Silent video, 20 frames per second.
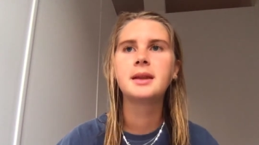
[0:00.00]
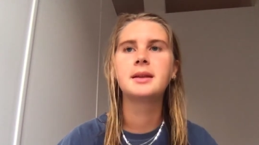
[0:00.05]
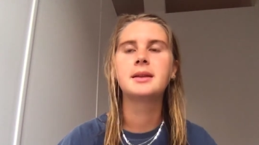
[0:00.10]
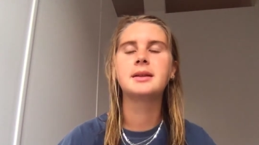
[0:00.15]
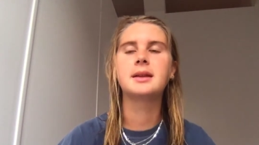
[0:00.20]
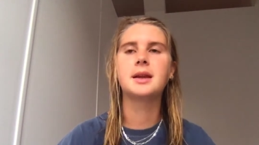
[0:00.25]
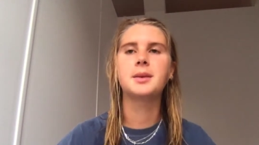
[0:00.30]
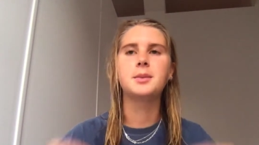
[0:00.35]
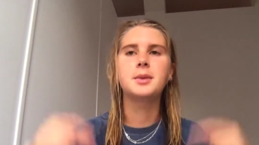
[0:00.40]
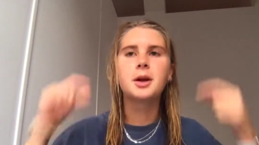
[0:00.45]

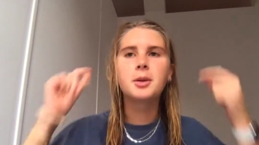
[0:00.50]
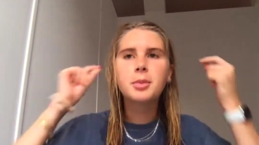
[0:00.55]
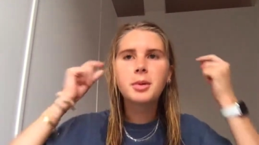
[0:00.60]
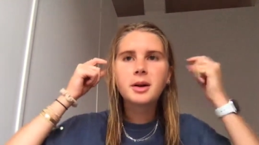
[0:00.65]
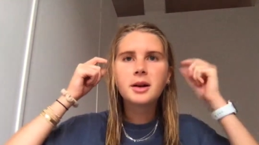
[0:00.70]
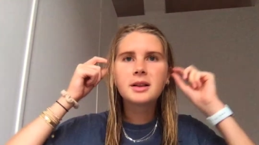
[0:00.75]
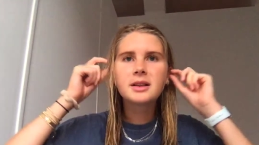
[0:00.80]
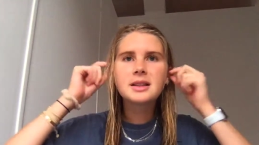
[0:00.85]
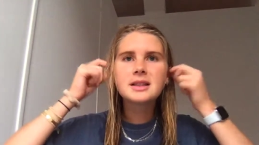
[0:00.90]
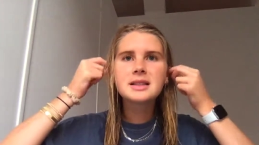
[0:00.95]
Can we all put our
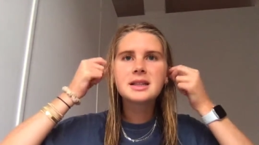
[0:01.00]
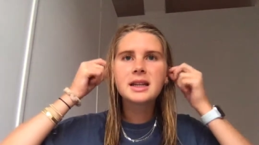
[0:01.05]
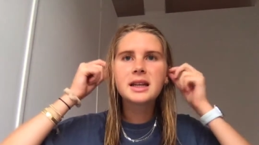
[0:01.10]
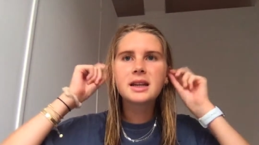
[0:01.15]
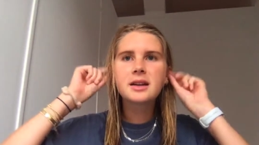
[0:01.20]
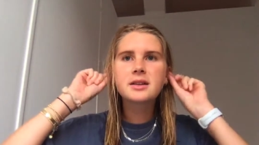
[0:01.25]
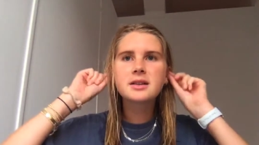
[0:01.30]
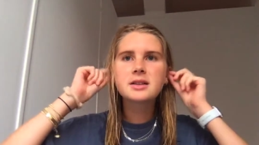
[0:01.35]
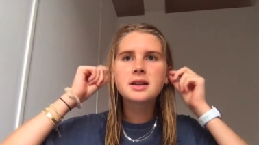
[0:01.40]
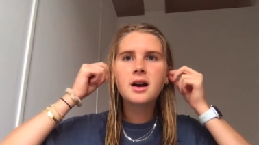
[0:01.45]
listening
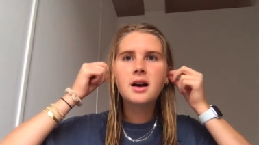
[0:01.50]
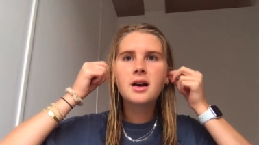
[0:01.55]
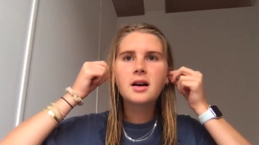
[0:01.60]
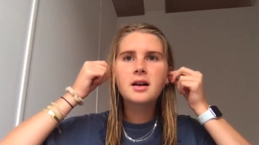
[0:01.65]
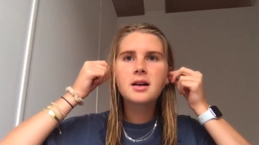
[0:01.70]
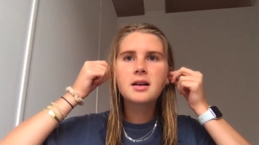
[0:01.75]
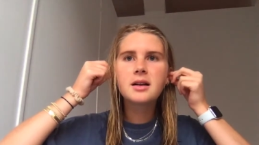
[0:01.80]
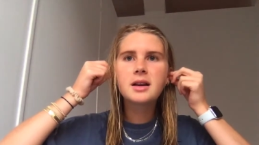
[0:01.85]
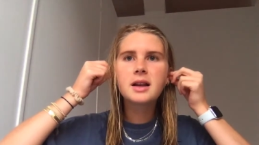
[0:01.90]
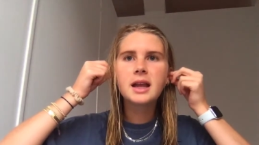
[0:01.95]
ears
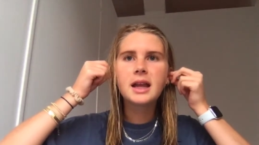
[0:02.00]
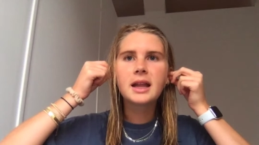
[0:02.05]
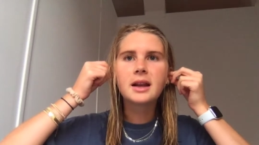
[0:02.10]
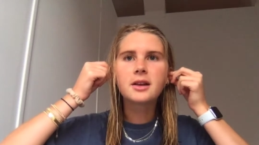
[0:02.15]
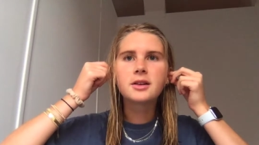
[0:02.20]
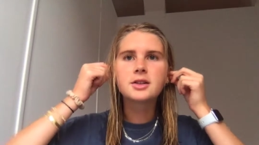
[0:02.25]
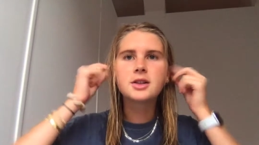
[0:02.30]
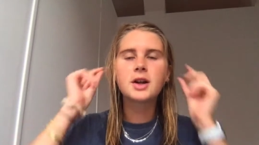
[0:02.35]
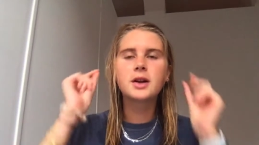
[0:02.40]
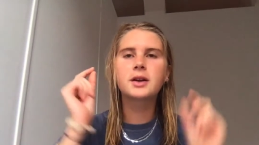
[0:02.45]
on and our
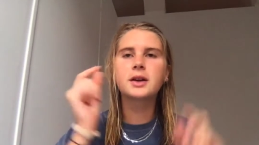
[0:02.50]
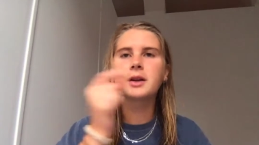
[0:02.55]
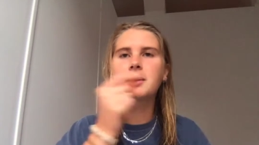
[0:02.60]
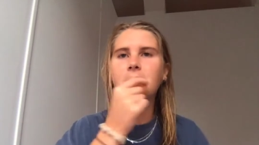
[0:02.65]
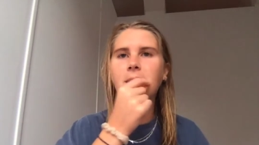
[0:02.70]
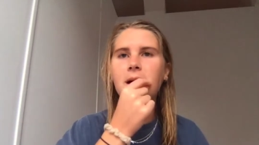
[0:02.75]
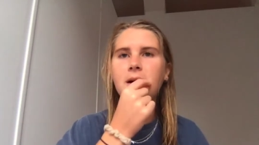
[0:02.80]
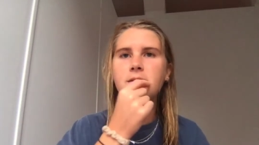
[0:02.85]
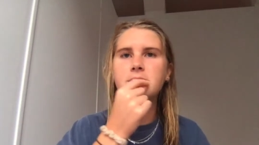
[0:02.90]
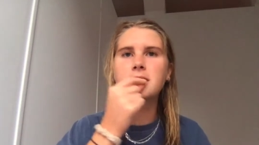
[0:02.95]
talking
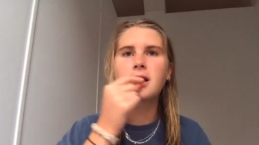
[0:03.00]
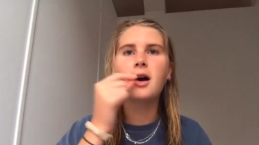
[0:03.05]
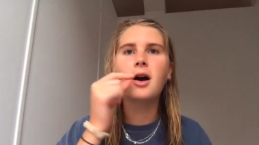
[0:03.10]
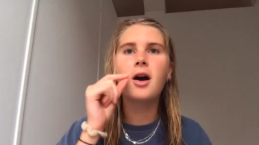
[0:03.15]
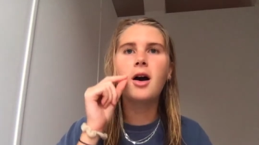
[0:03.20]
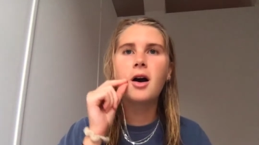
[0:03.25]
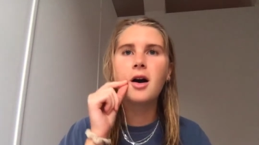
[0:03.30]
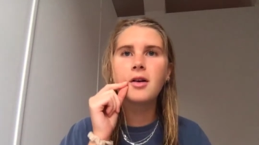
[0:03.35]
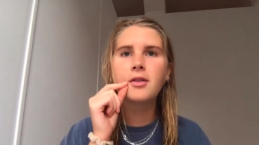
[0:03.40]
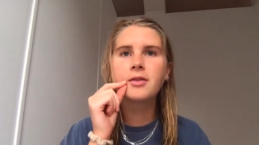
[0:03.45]
mouths
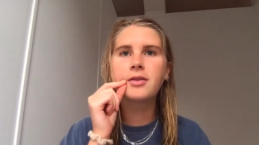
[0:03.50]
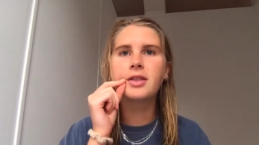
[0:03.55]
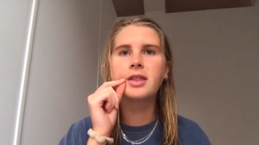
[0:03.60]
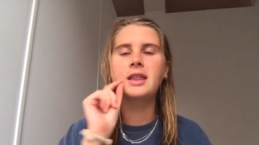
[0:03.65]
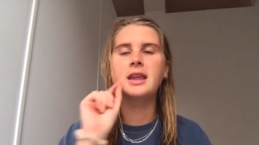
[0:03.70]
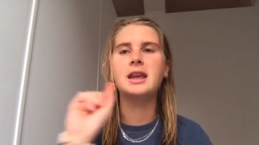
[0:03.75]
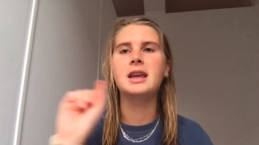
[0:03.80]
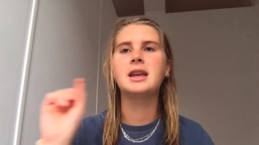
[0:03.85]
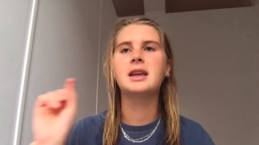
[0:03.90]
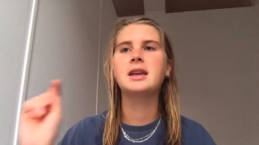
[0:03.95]
off?
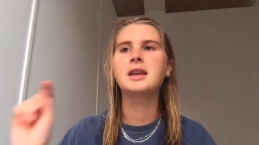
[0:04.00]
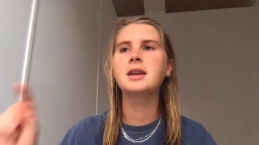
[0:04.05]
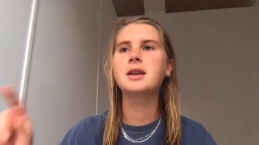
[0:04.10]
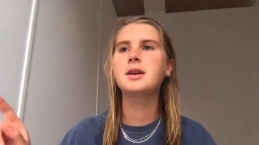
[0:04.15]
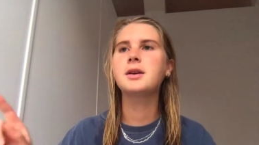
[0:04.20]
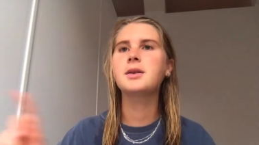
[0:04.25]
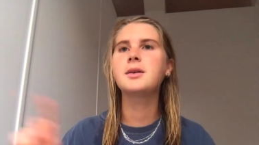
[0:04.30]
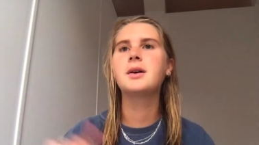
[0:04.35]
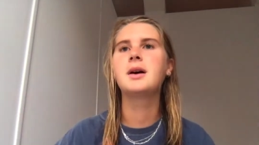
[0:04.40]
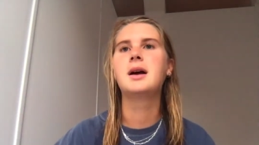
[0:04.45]
Thank
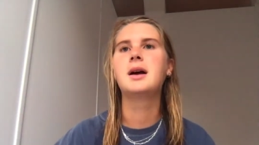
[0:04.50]
you.